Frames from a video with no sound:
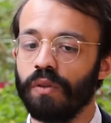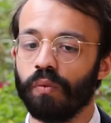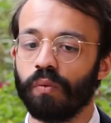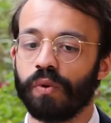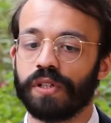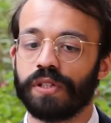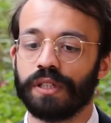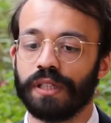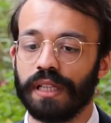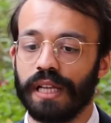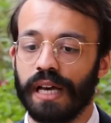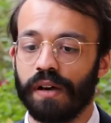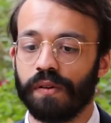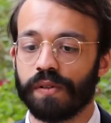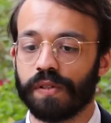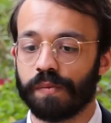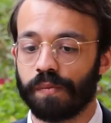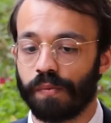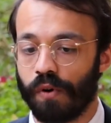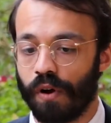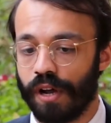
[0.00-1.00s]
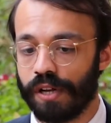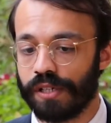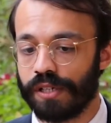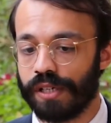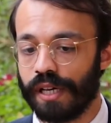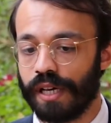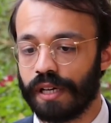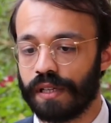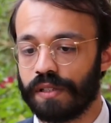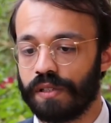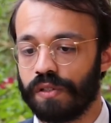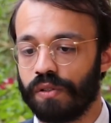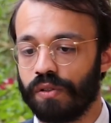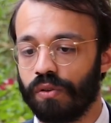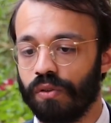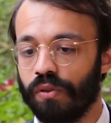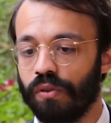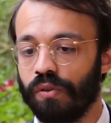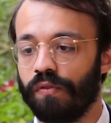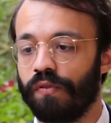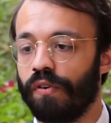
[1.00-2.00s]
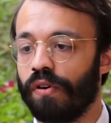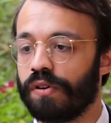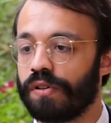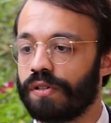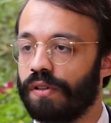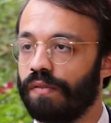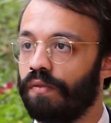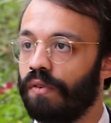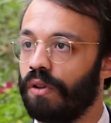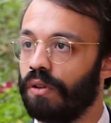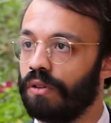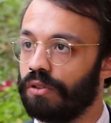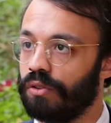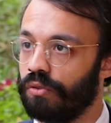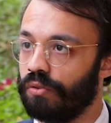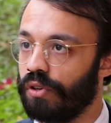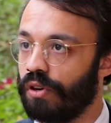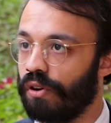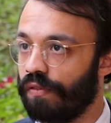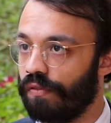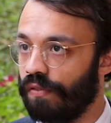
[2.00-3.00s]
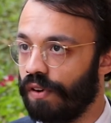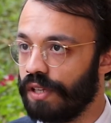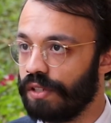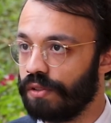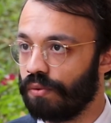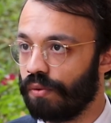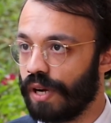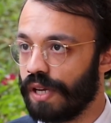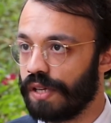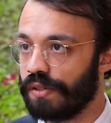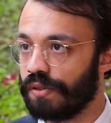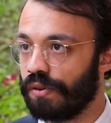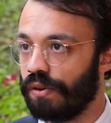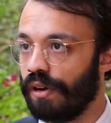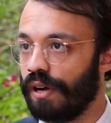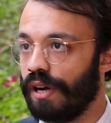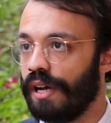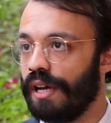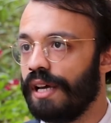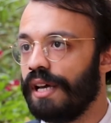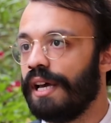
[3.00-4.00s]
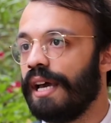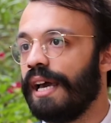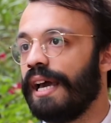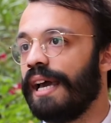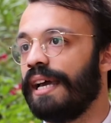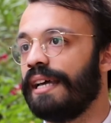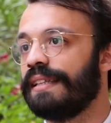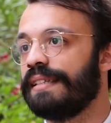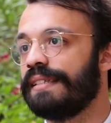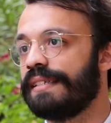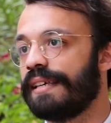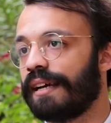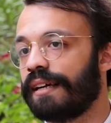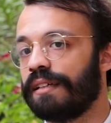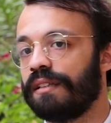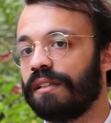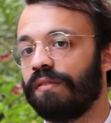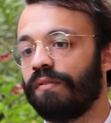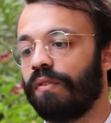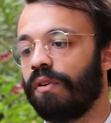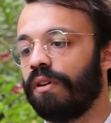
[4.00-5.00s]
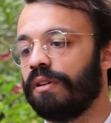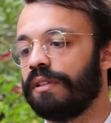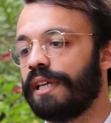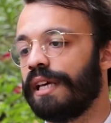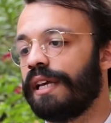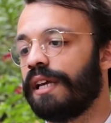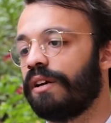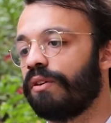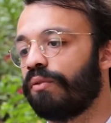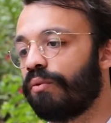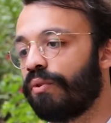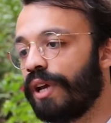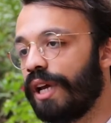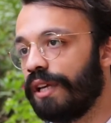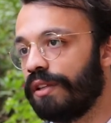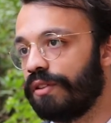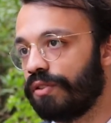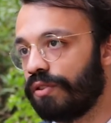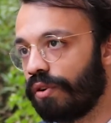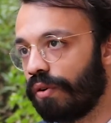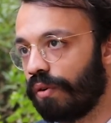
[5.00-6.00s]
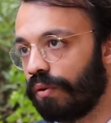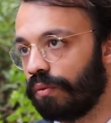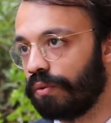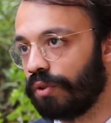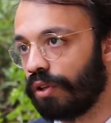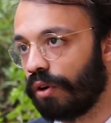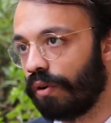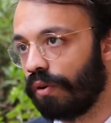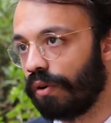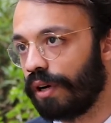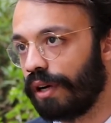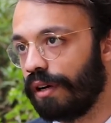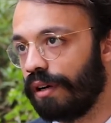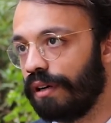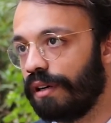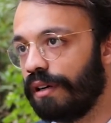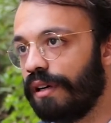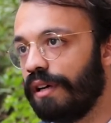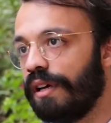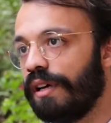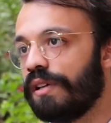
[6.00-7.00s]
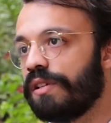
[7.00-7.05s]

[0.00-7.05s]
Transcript: Which allows projects to, first of all, do their fundraiser. And second of all, they can create their own token.